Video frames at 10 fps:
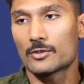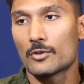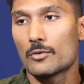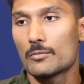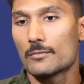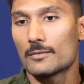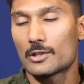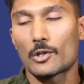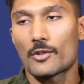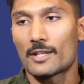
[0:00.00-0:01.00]
so
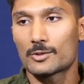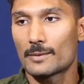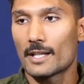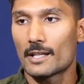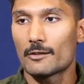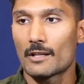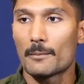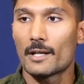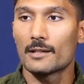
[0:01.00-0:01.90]
a lot of things we carry in our